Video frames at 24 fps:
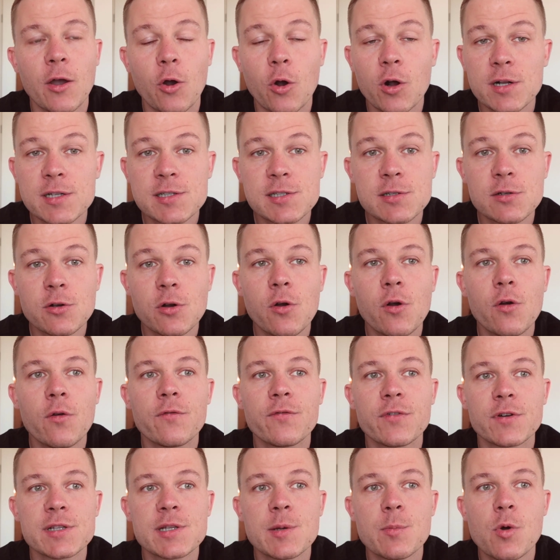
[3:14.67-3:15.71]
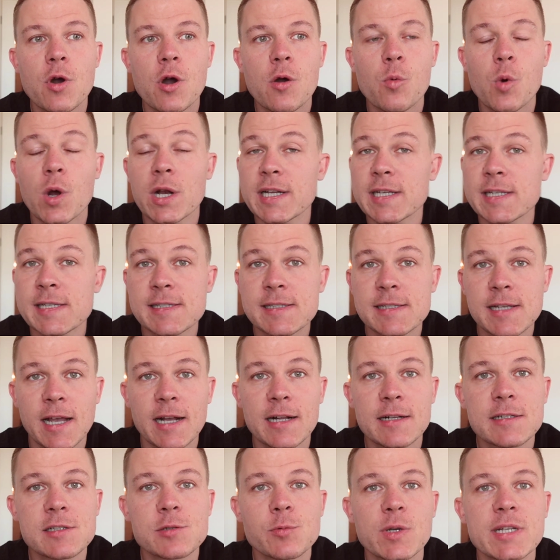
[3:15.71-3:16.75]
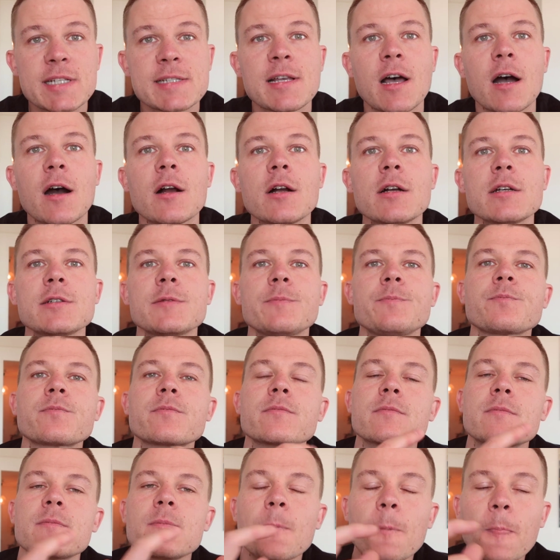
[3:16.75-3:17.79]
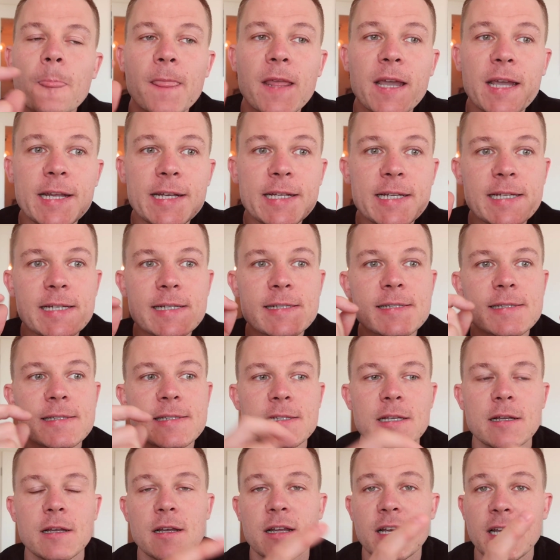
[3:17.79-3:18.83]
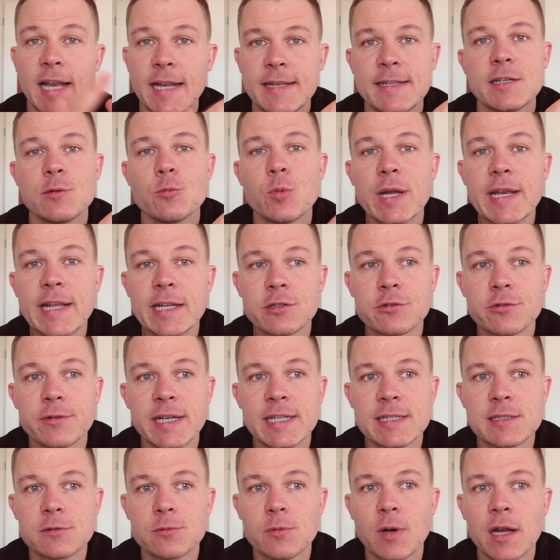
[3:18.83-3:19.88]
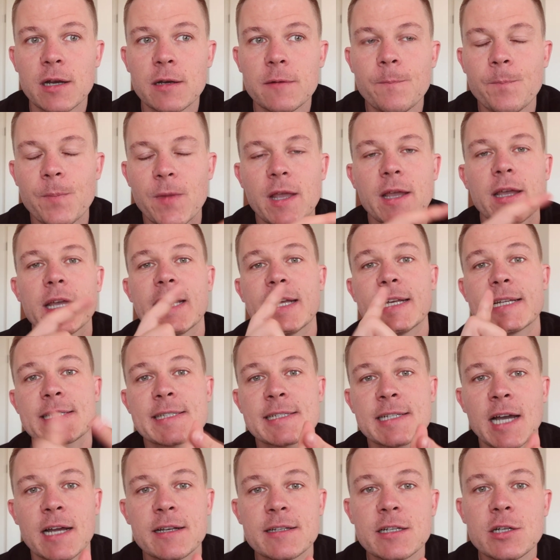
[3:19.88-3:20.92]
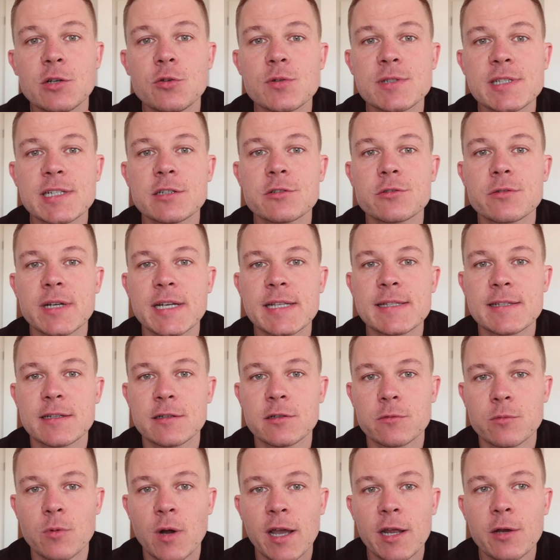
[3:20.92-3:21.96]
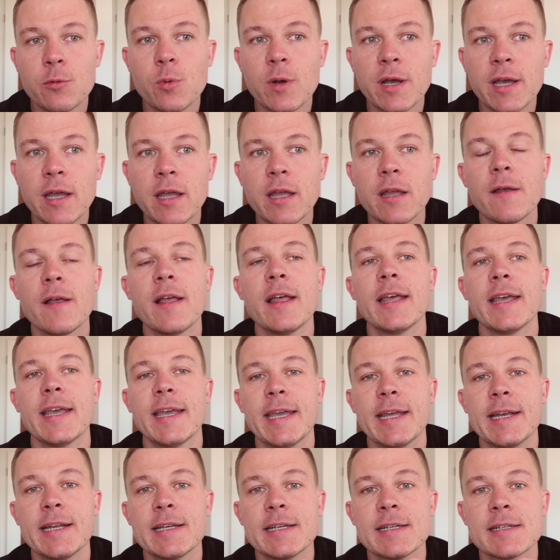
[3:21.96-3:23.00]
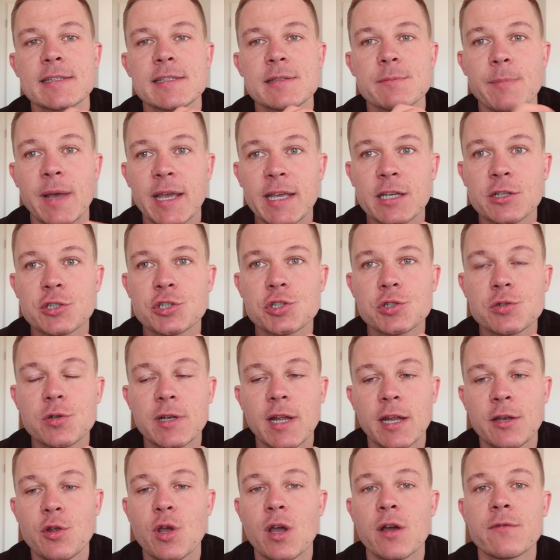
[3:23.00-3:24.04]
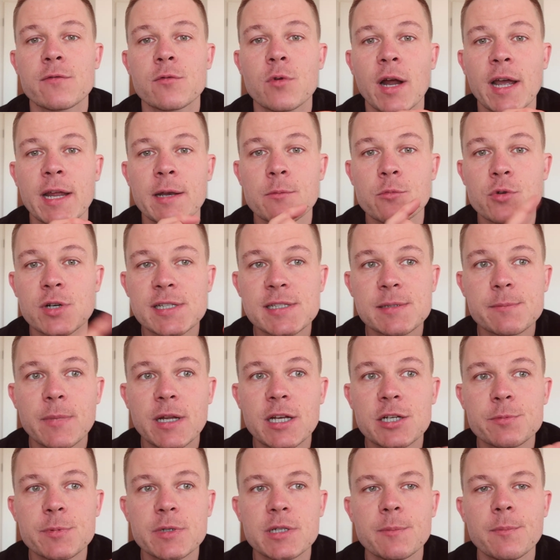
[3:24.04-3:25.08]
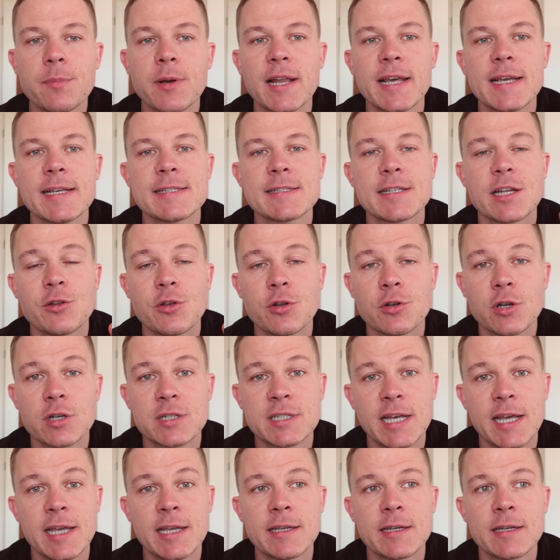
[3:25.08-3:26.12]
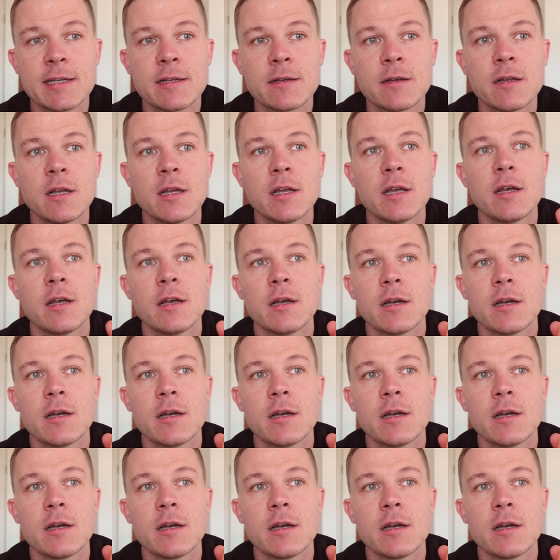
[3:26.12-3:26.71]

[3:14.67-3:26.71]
also, furthermore, what is hard? It is letting winning trades run. It is cutting losing trades in the right way. It is making sure that you have right risk management in place, that you're not taking